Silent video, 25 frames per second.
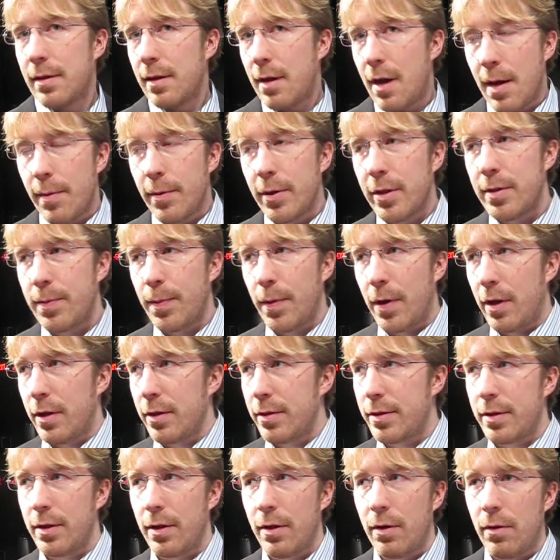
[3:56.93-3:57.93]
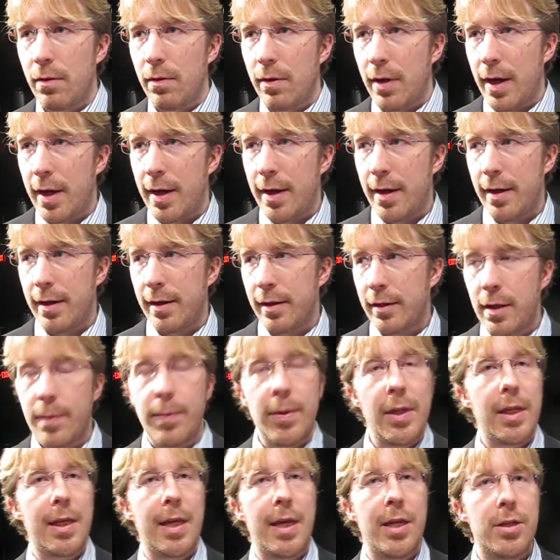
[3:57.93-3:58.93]
commerce, but also
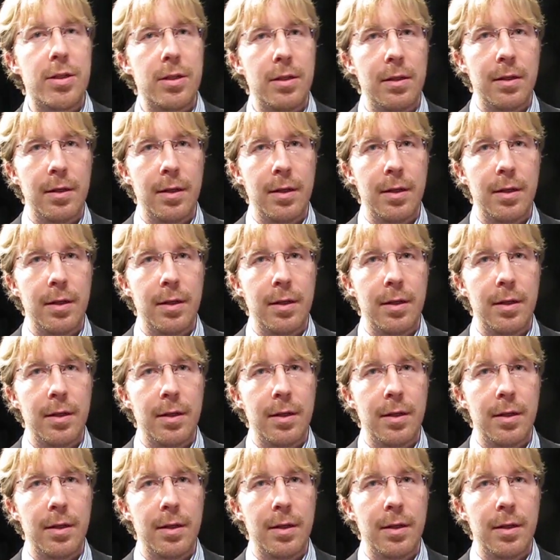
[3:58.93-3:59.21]
communication.